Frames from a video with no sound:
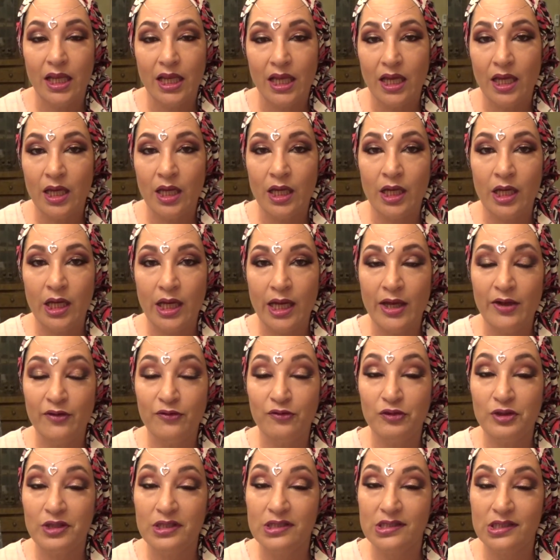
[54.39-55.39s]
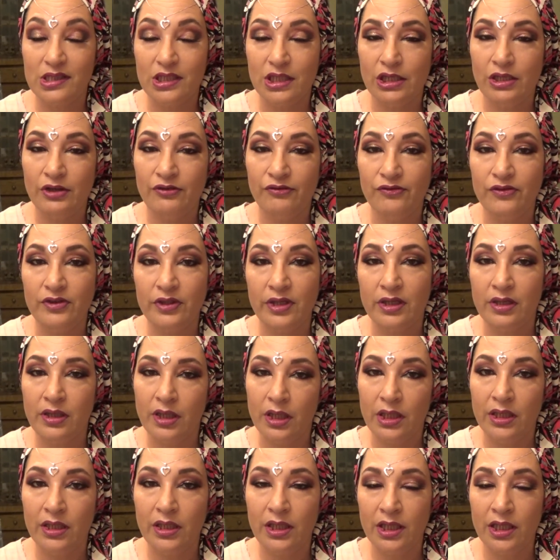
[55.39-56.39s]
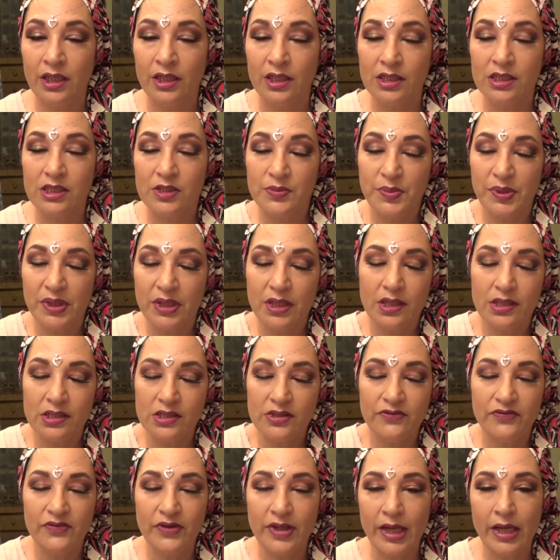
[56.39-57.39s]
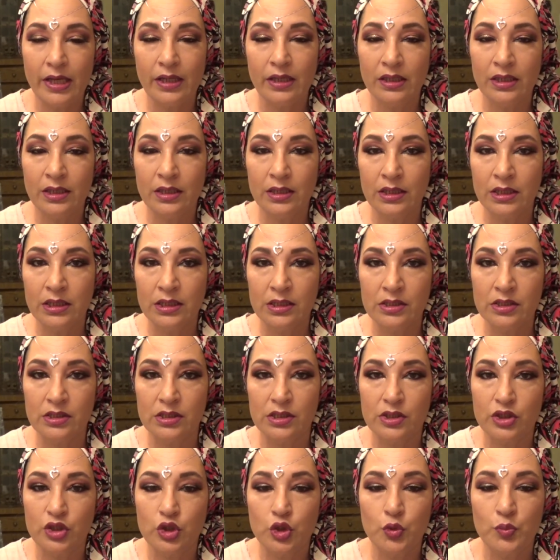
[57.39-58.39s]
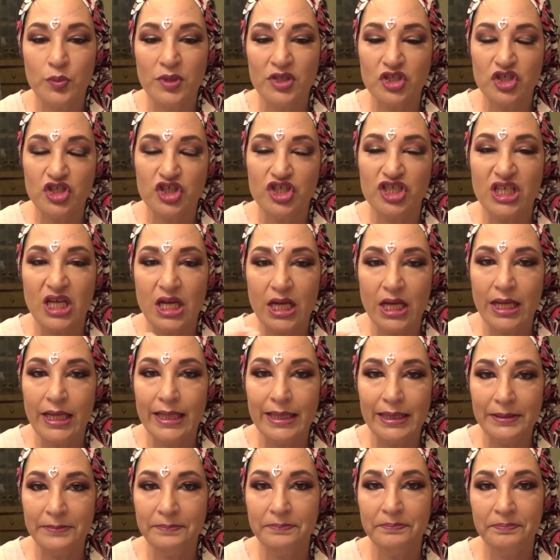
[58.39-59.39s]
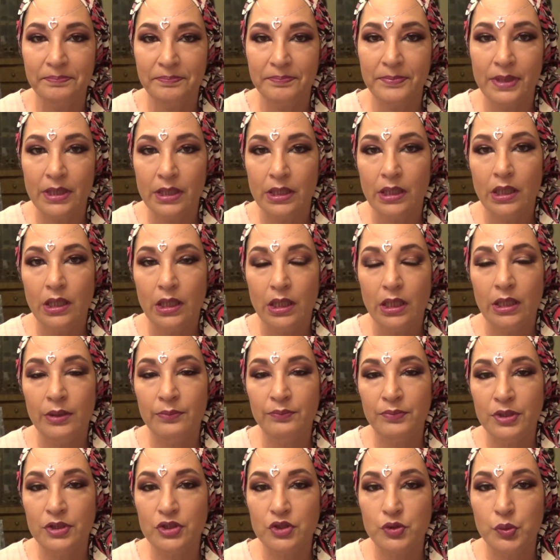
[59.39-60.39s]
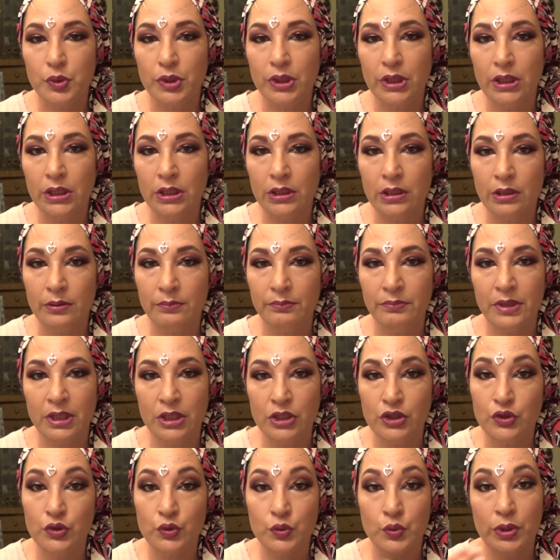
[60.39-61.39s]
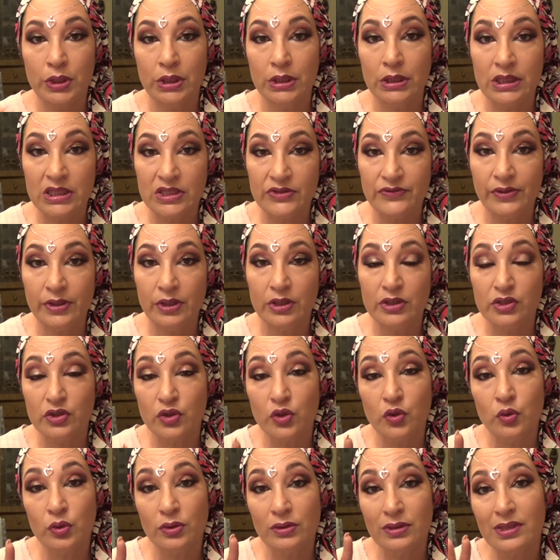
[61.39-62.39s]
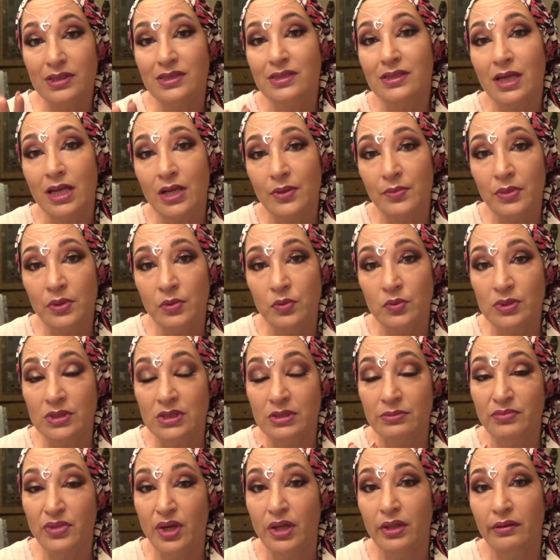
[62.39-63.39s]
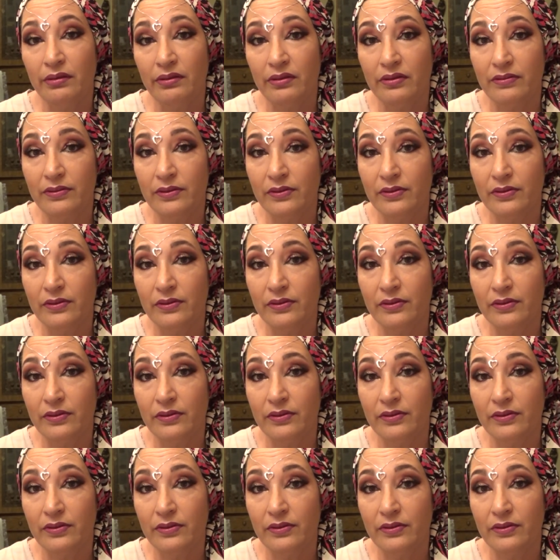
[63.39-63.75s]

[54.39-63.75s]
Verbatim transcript: uh, have received and I and it's because of that it's too much time in between me doing these videos. So this time it was a month,